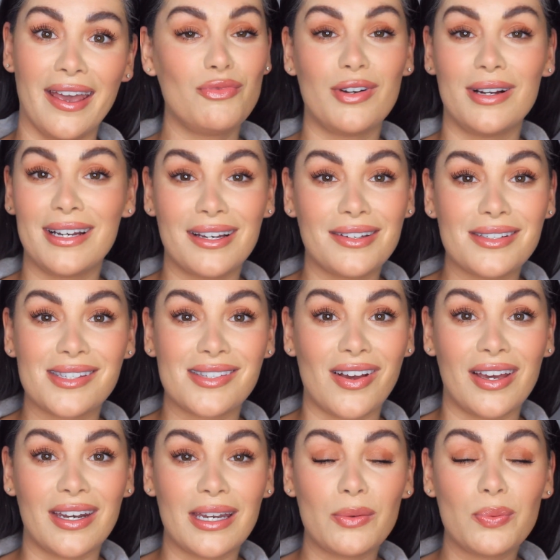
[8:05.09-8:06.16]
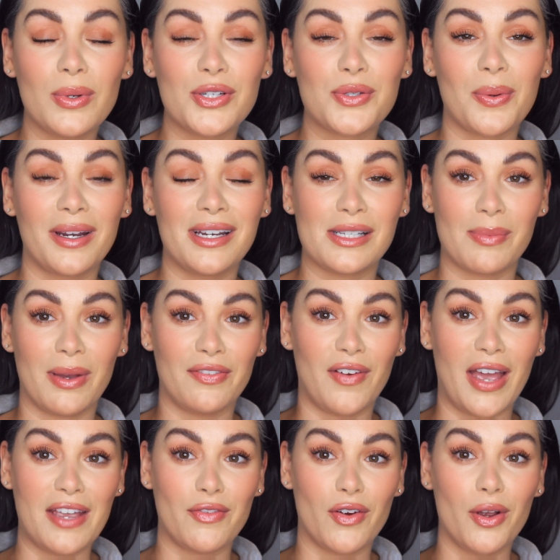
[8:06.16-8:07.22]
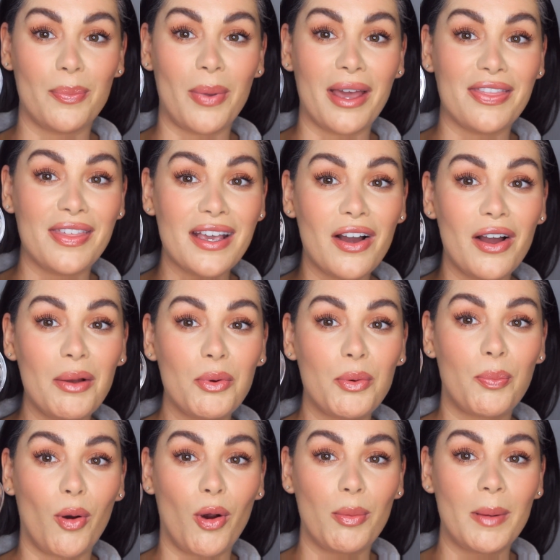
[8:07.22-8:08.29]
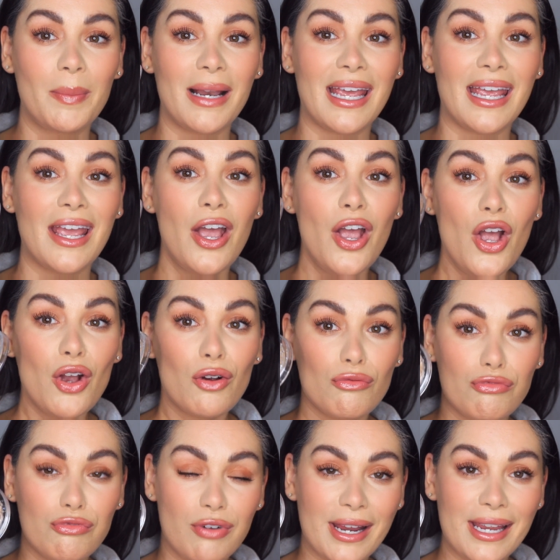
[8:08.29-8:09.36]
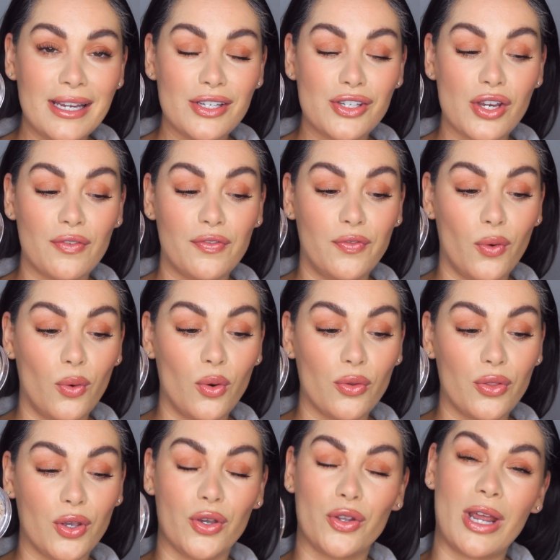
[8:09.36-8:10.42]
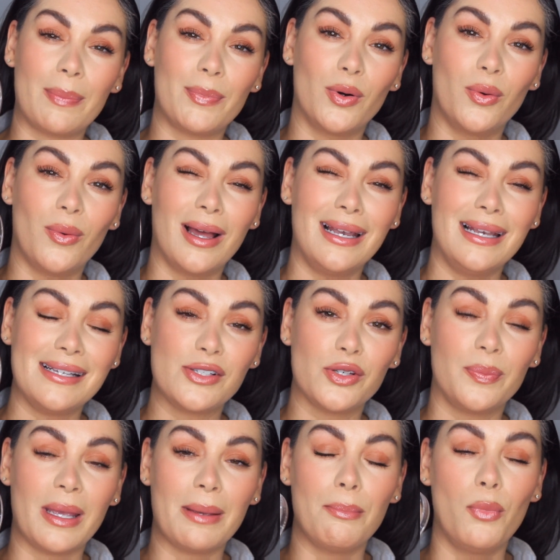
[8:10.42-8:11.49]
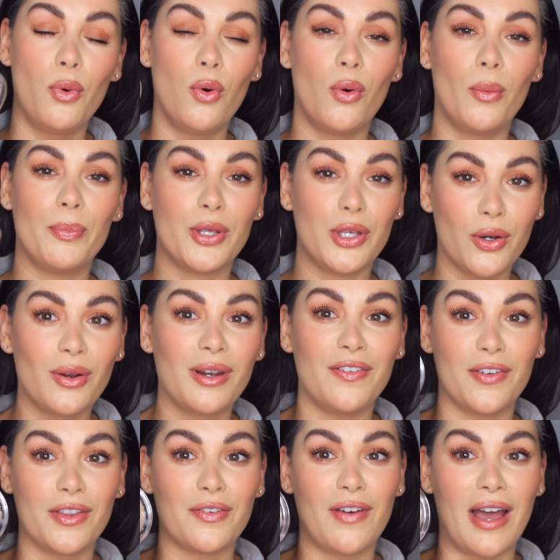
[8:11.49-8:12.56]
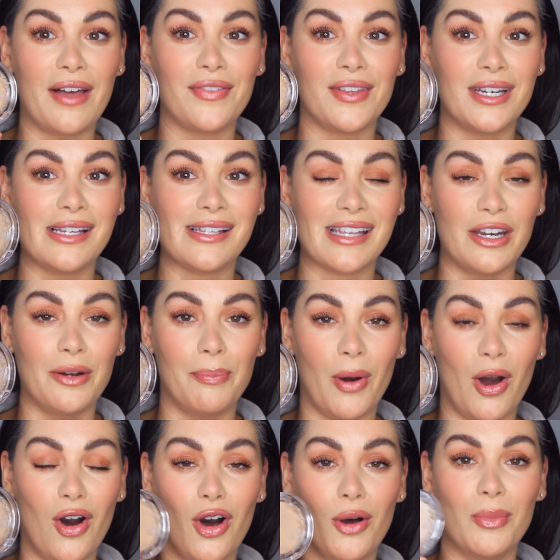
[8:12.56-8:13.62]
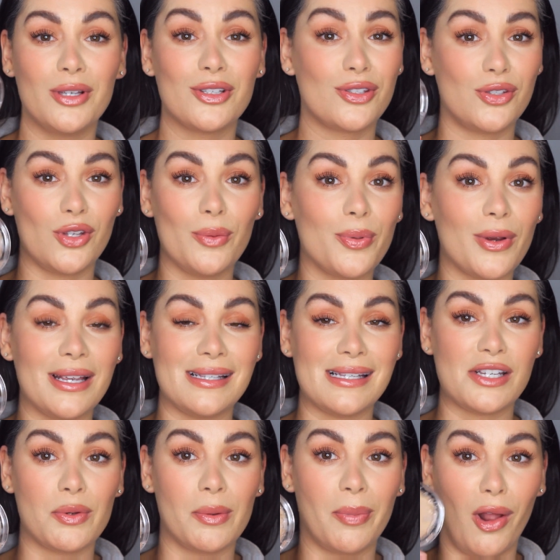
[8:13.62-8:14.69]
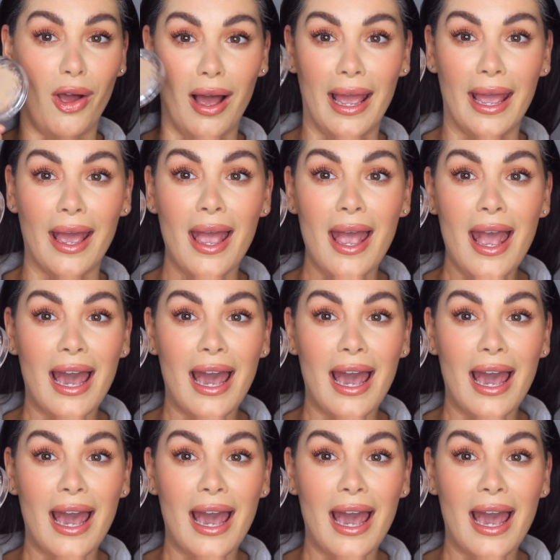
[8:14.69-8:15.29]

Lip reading: I'm really undecided which one is my favorite, but I think I will probably reach for the Good Apple a little bit more, purely for the fact that it's in a balm, super easy to apply,